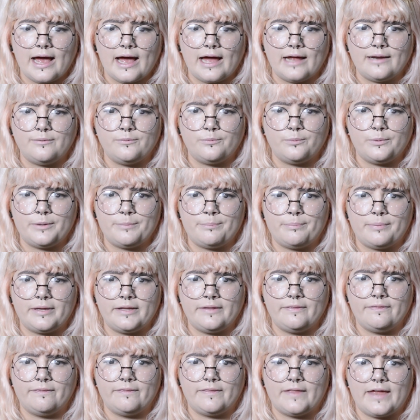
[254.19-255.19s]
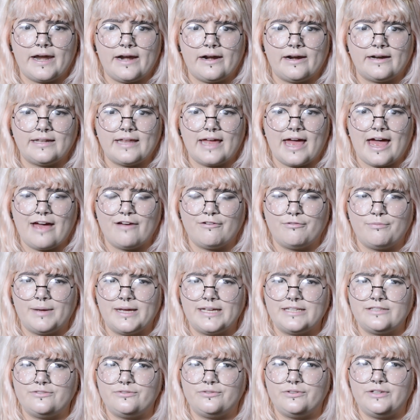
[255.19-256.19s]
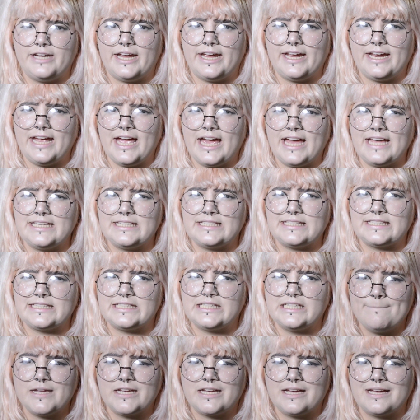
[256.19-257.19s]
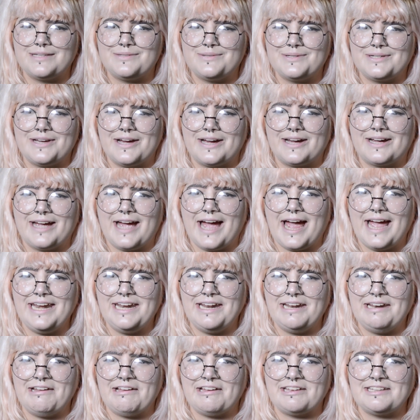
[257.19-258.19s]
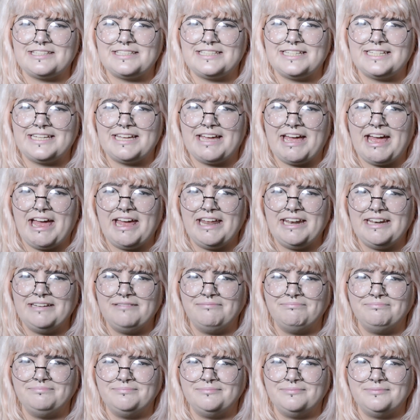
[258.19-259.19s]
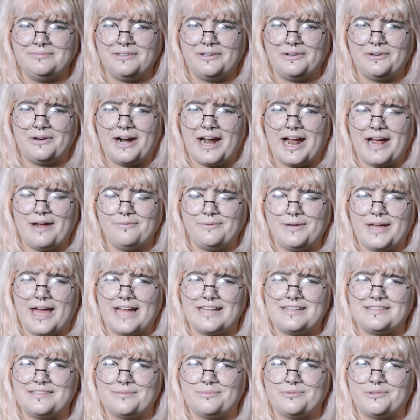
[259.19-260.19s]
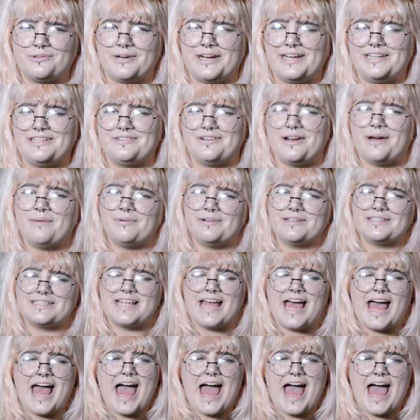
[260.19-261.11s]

and we've been there at 3:30, I guess, because we got kind of lost again, or have you had some train troubles?